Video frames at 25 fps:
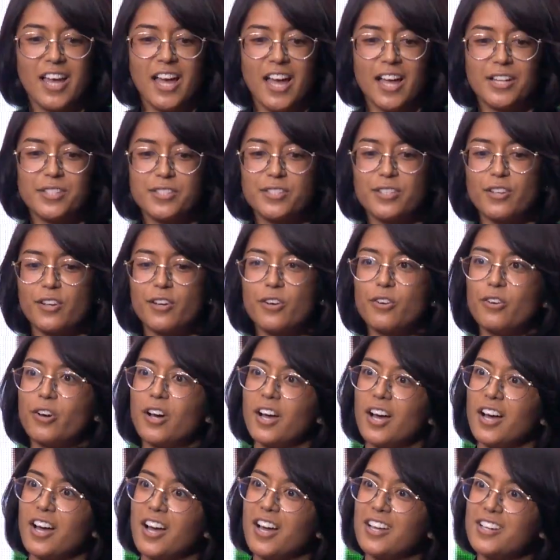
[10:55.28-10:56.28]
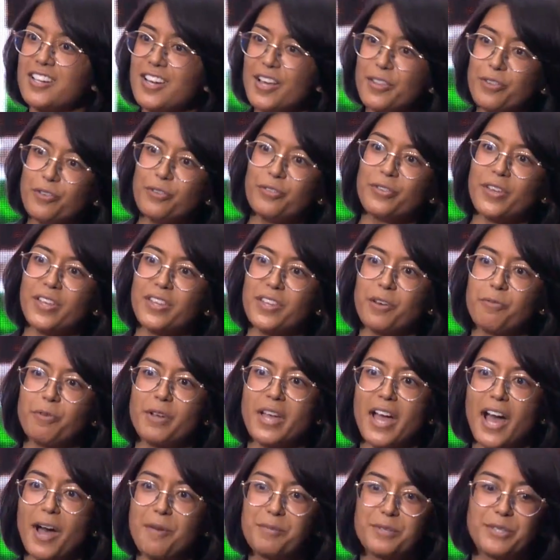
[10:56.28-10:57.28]
And so, another thing that
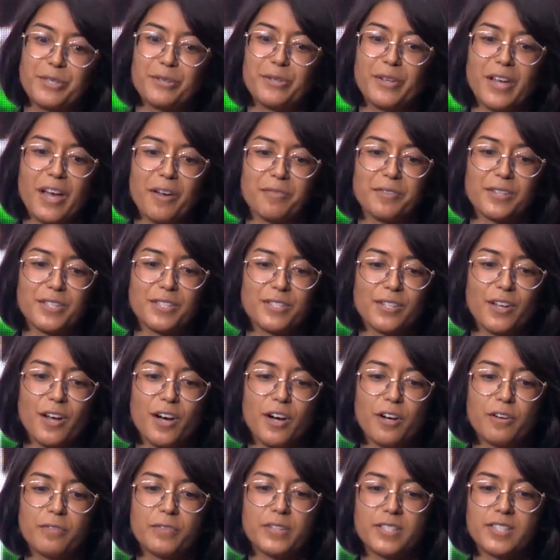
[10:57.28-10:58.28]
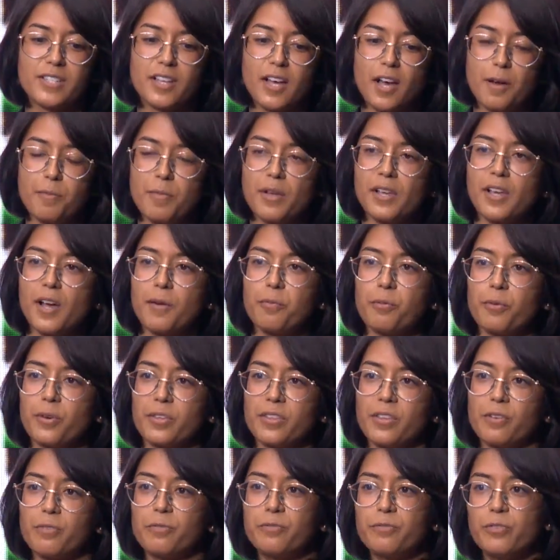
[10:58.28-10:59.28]
we absolutely have to solve is coming up
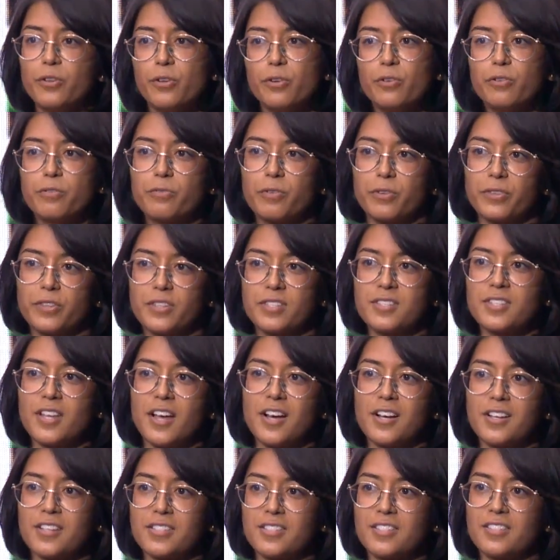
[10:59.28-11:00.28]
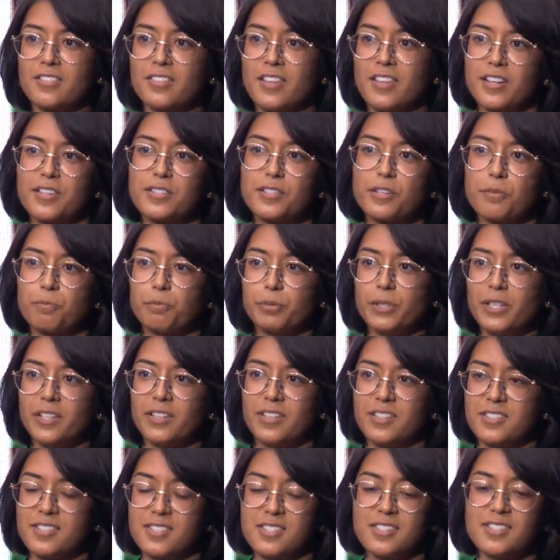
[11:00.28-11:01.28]
with a food for the cells is
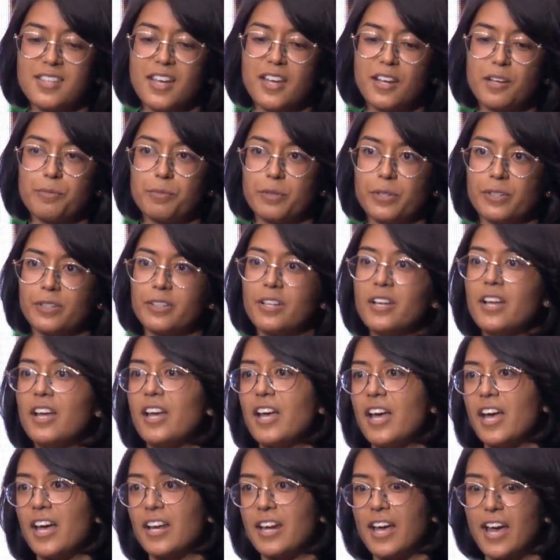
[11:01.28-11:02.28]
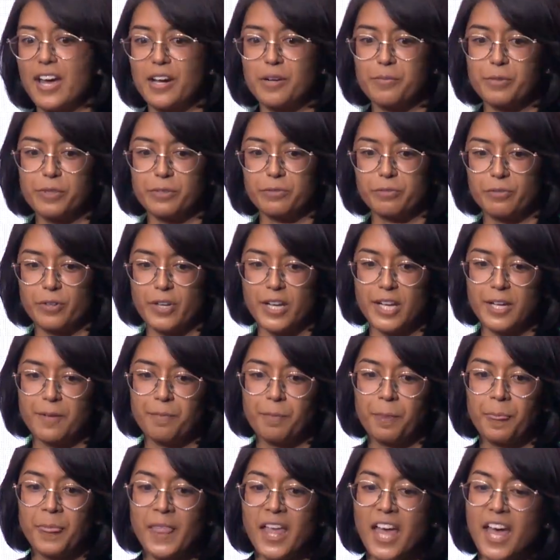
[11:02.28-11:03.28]
completely sustainable and animal free.
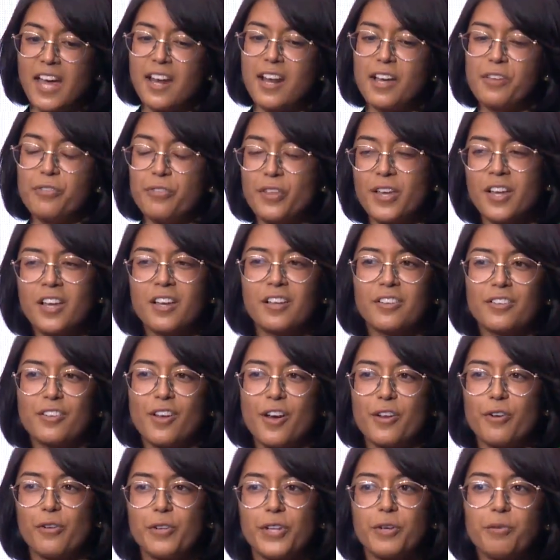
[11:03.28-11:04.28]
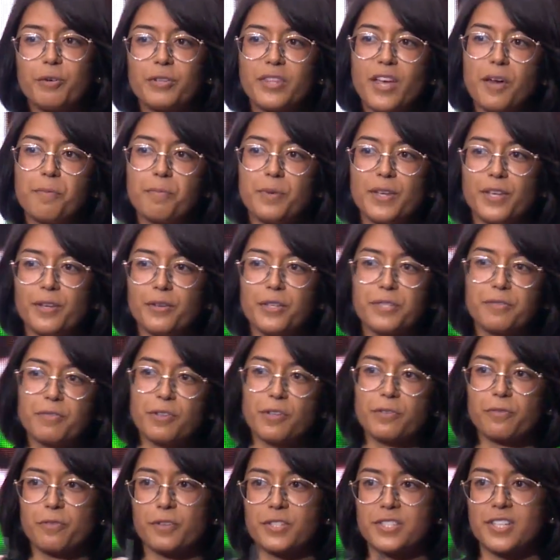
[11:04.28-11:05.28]
And I think not only would that be
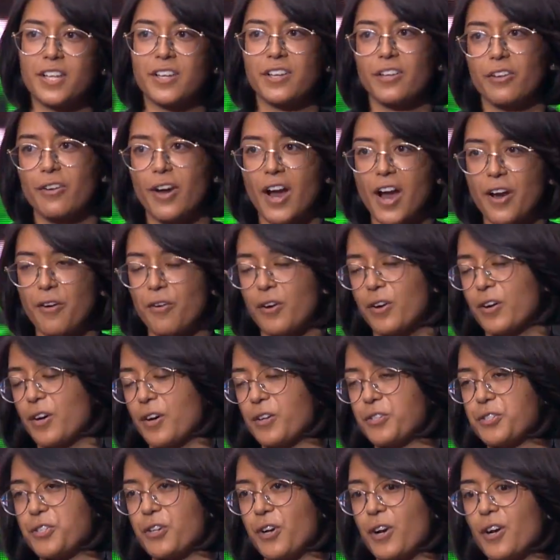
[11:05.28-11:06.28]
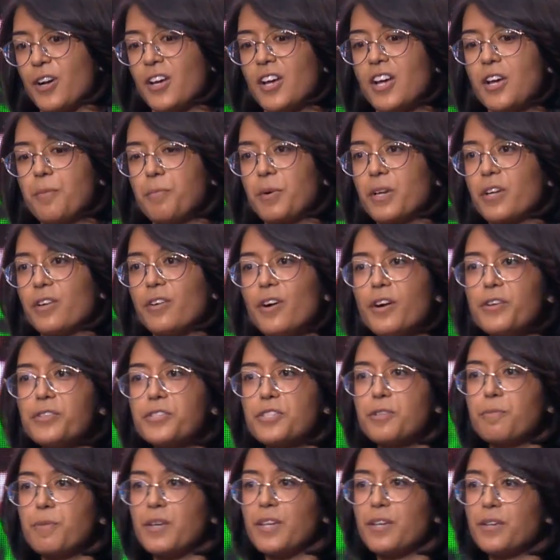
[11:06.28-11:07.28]
useful for cellular agriculture, but it'll
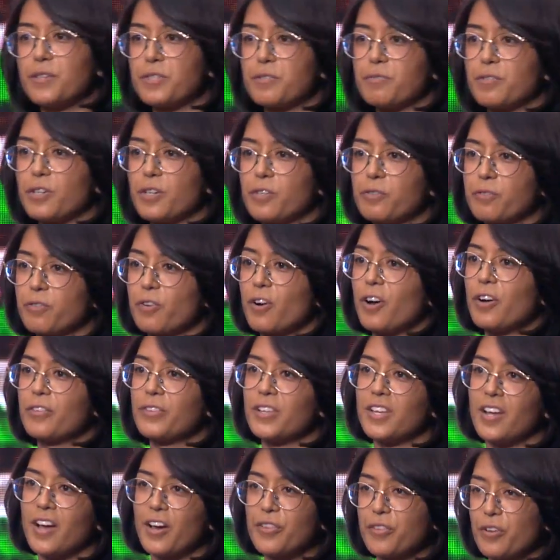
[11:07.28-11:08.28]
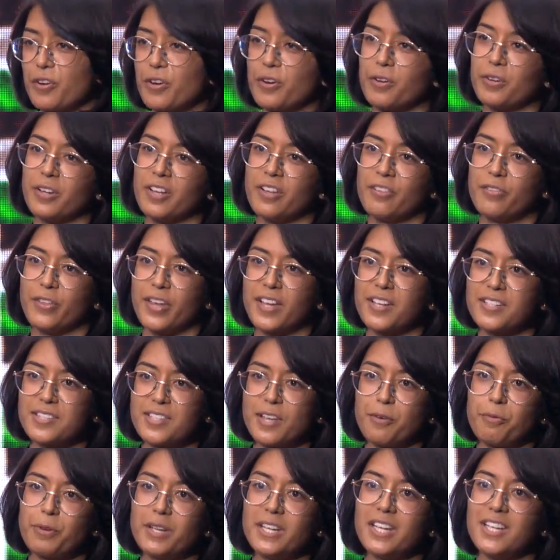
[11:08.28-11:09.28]
also be useful for all the other things
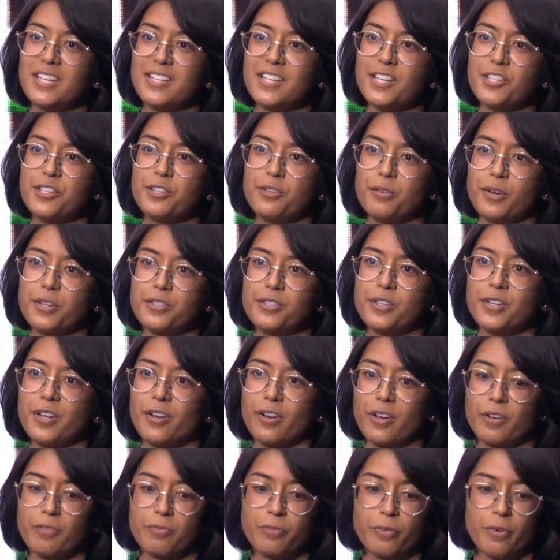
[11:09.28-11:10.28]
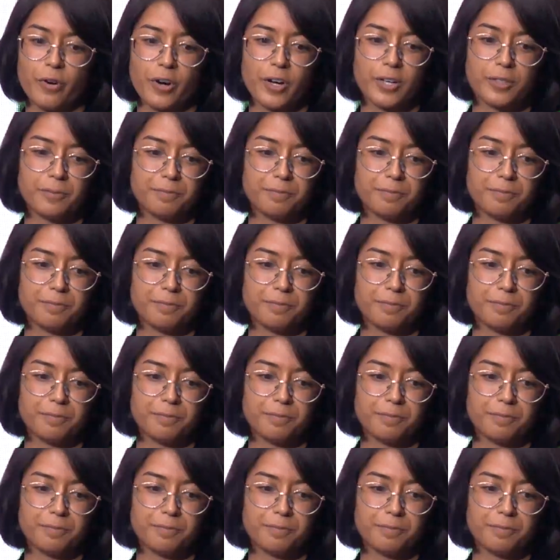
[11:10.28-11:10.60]
that we need tissue engineering for.